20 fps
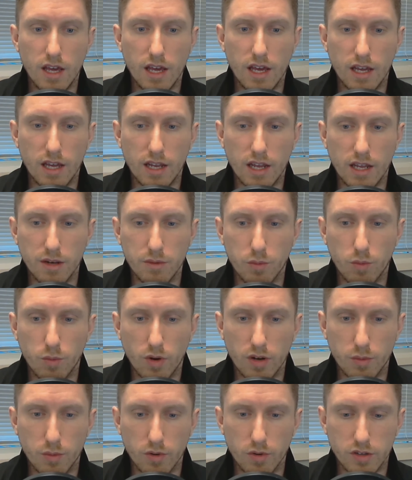and
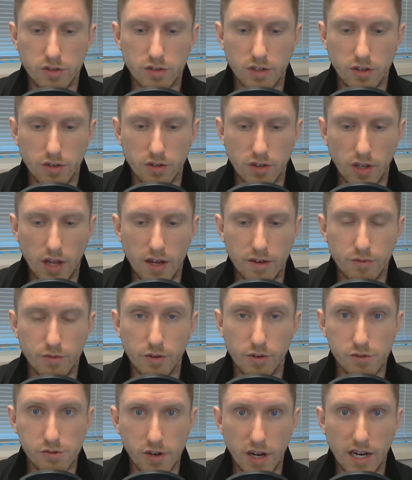what works in your life
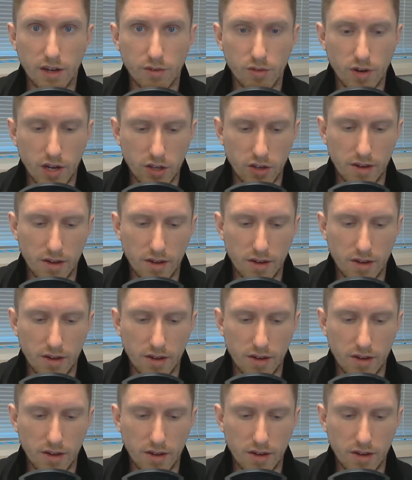for your trading, right?